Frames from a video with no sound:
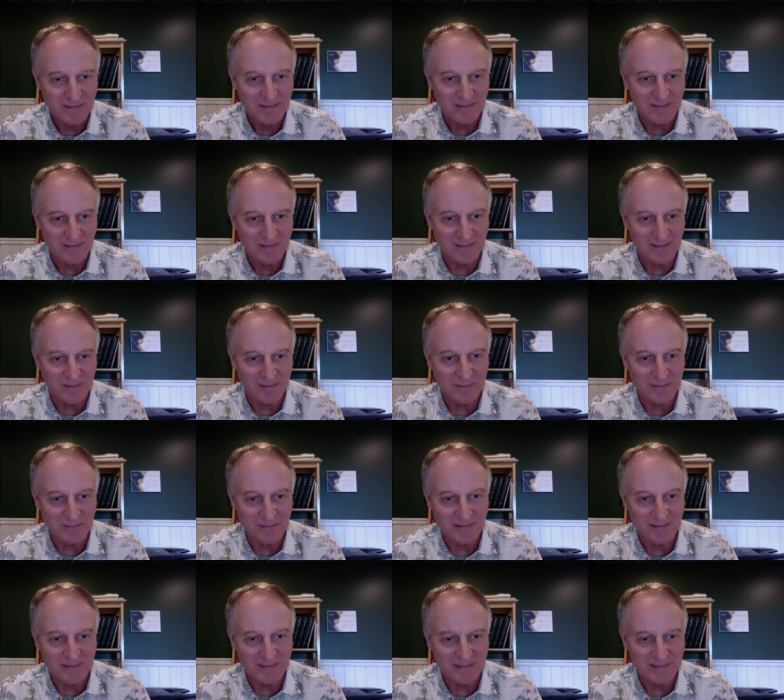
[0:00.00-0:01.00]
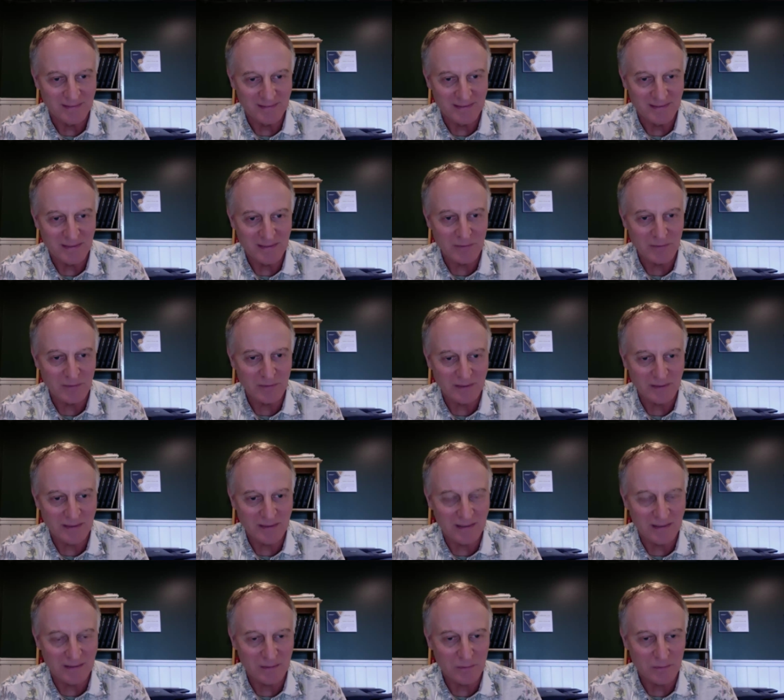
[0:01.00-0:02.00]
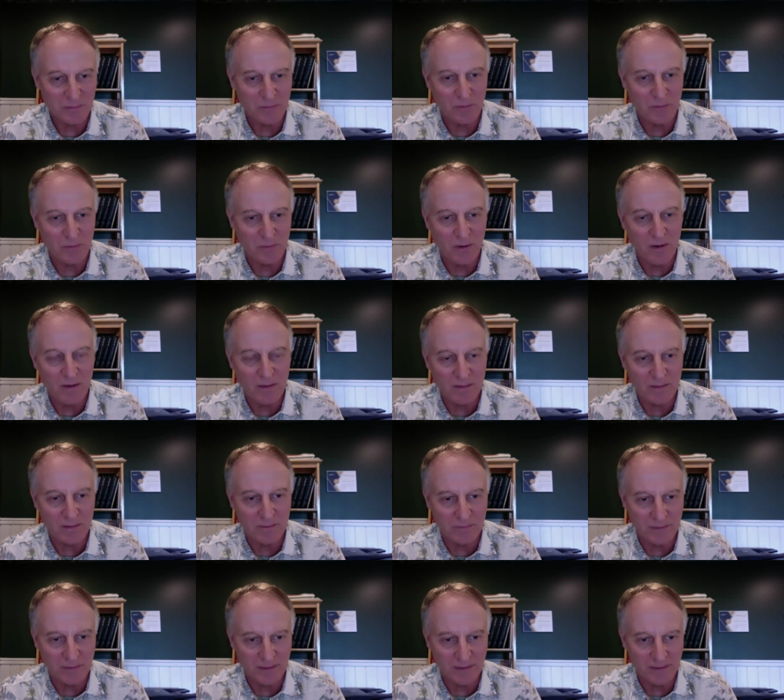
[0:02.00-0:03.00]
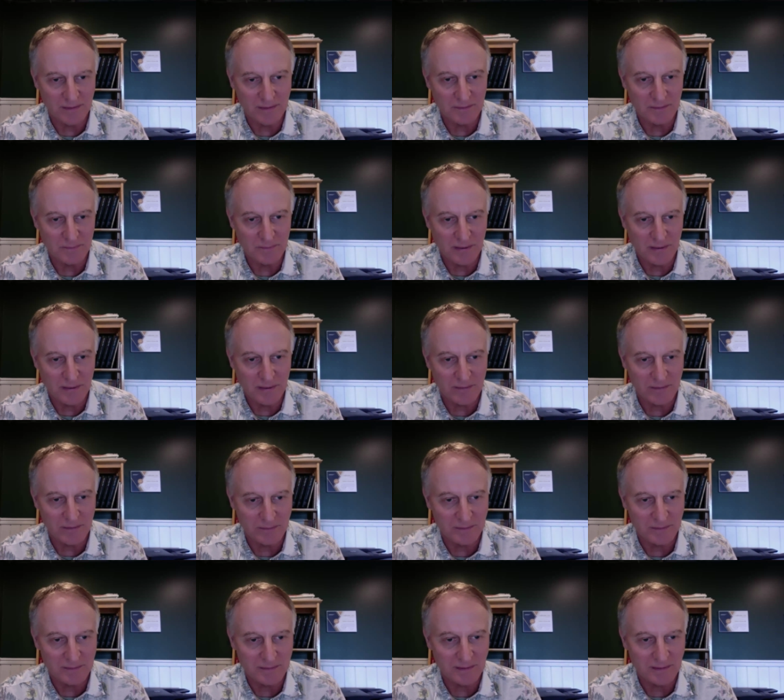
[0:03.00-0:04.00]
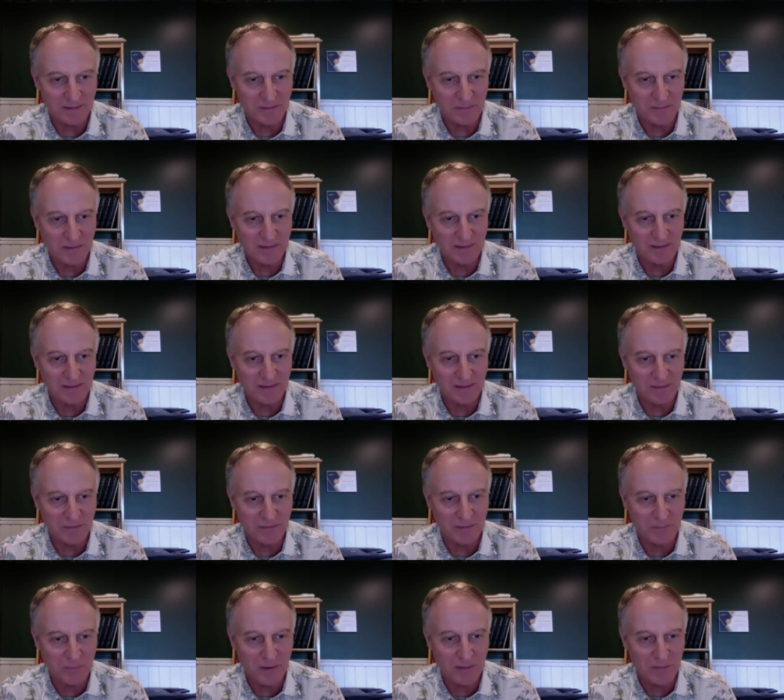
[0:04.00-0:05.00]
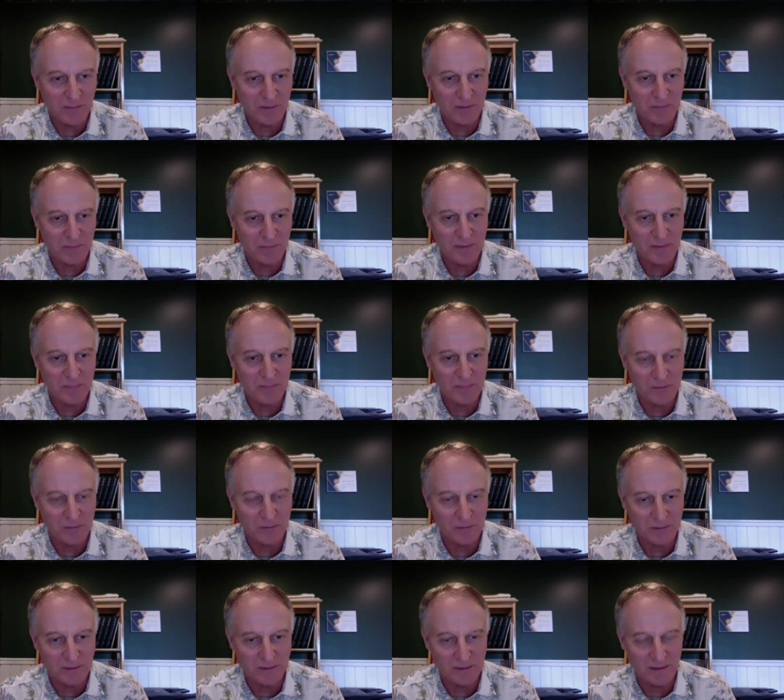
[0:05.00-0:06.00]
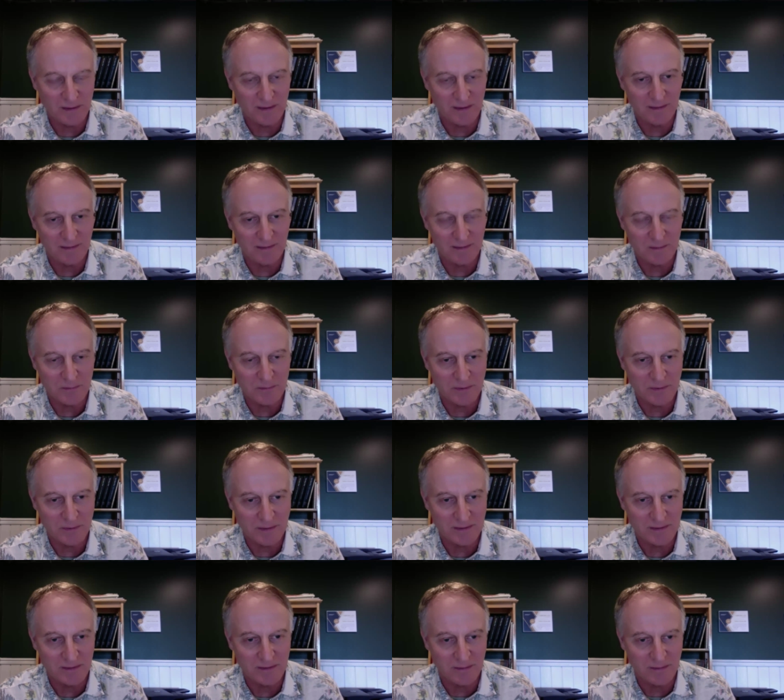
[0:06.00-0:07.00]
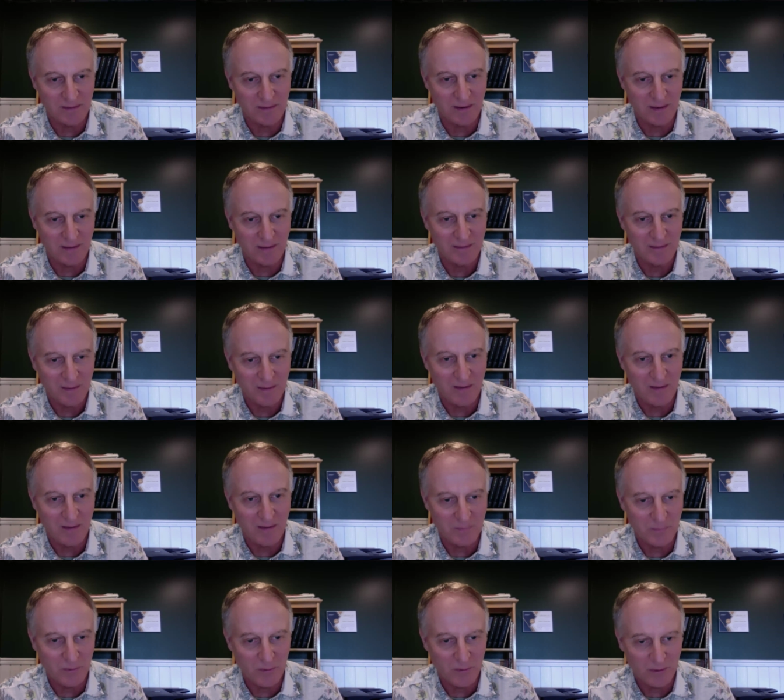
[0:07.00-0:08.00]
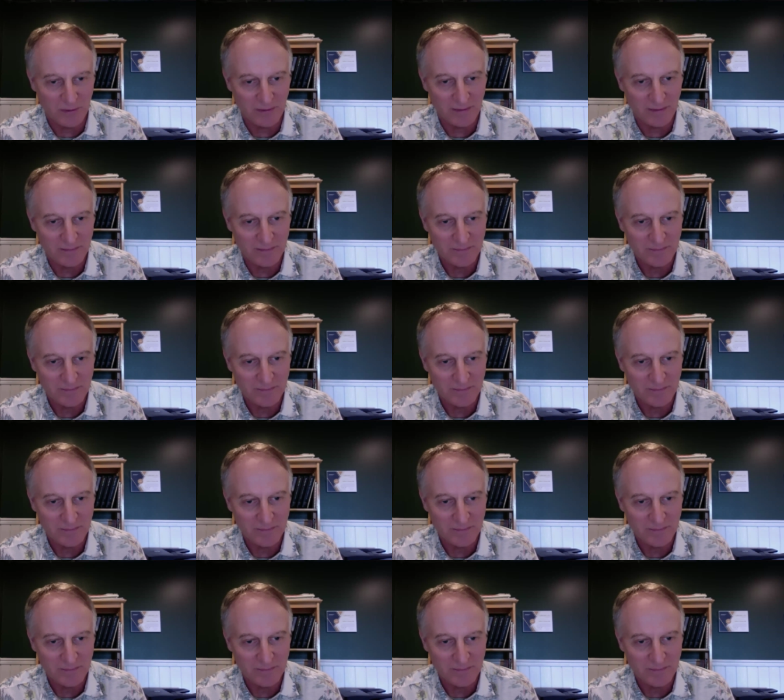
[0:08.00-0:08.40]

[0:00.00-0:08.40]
It's difficult to getting through all of these barriers, especially if the primary people who are designing the streets are not on board.